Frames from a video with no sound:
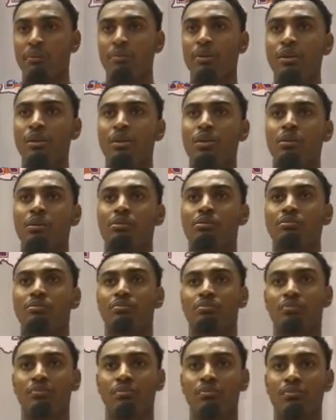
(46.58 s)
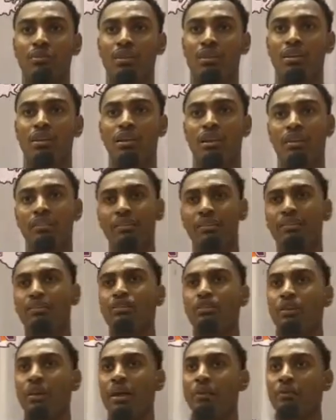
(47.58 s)
Um, I think
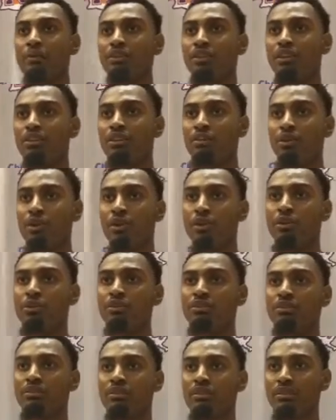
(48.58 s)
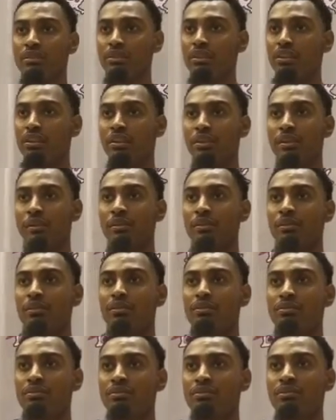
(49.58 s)
it's gonna help us down the road. Just uh,
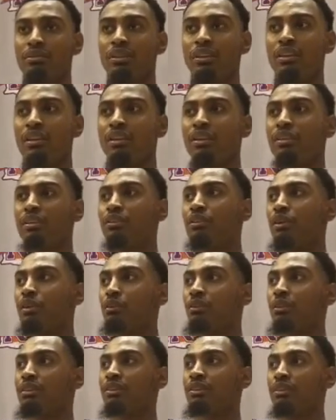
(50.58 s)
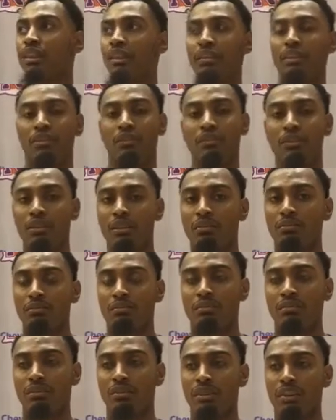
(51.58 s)
you know, we just can't give up.
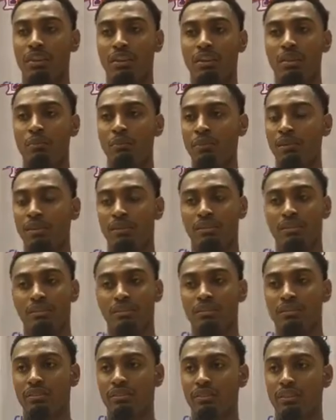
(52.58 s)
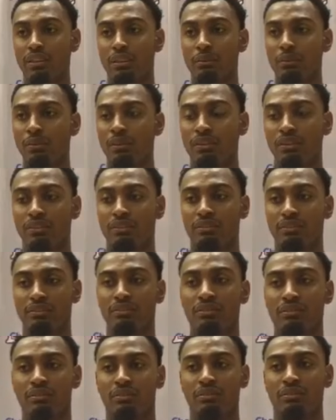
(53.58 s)
We gotta keep pushing, keep pushing.
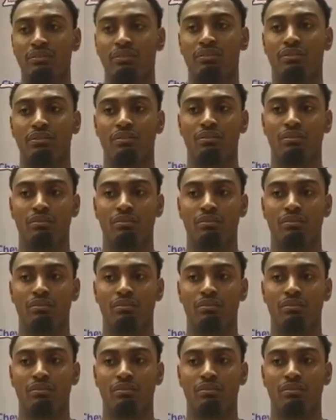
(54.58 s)
Yeah, I mean,